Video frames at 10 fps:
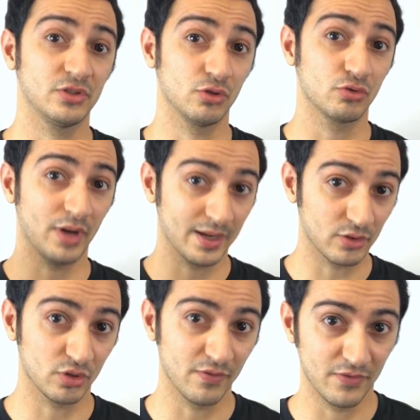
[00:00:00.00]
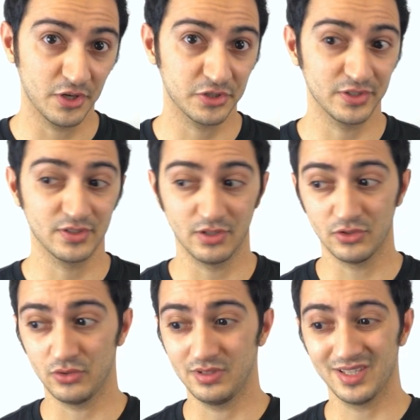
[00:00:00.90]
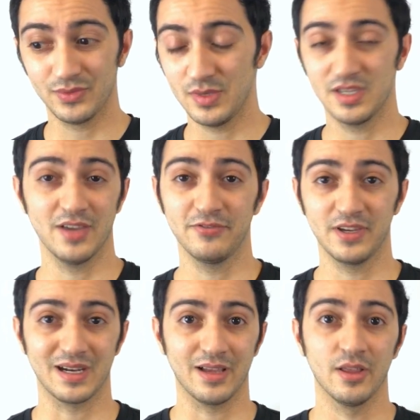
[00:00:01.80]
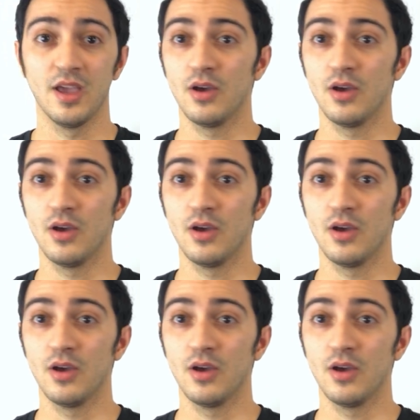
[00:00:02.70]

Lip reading: you track your conversions, so this way you can figure out